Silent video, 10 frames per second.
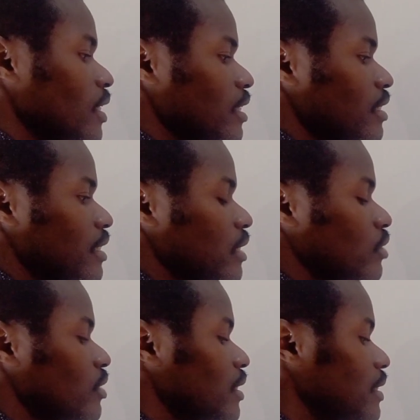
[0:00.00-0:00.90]
okay,
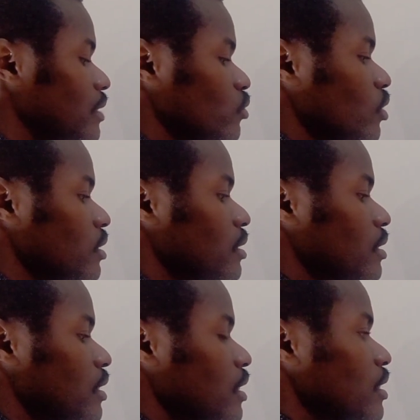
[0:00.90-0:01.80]
integrating what?
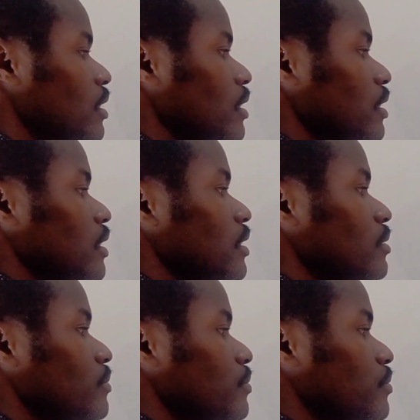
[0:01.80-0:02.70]
3,